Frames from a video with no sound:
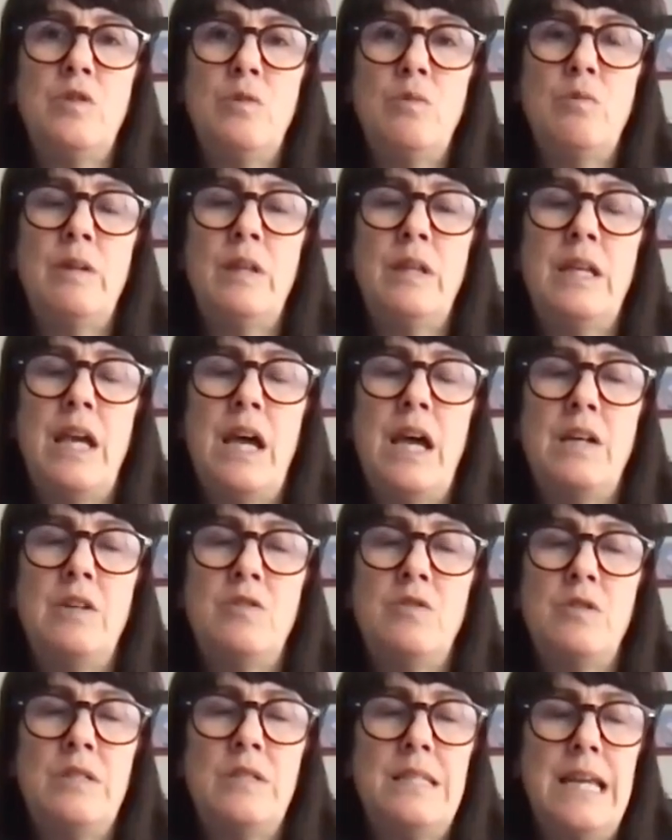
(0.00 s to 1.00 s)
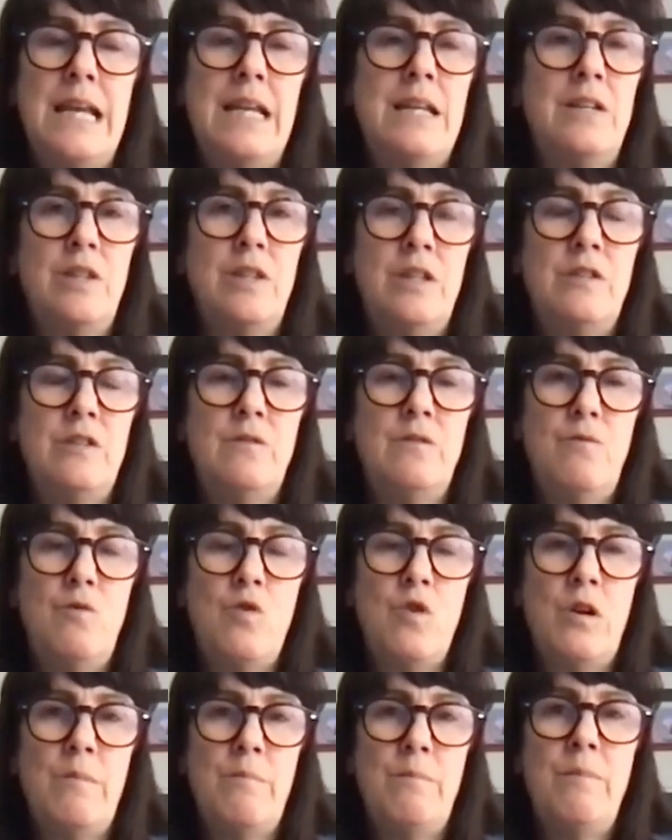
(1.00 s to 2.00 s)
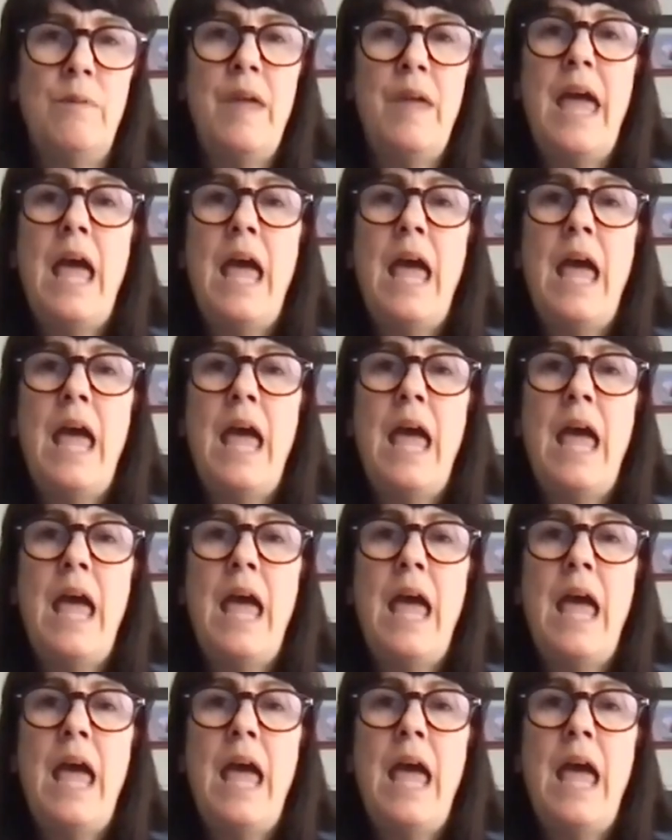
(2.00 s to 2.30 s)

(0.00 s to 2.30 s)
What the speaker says: to really understand this form.